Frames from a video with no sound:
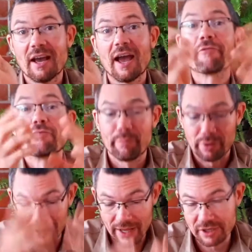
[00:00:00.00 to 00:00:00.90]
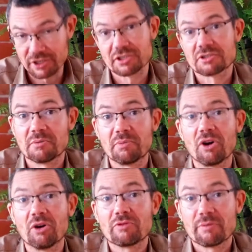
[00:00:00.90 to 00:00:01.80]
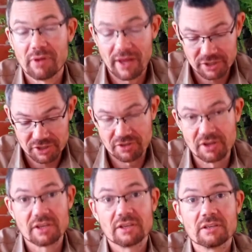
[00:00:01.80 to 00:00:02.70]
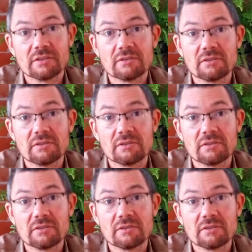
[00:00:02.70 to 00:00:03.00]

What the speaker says: and replenish the bulb, replenish the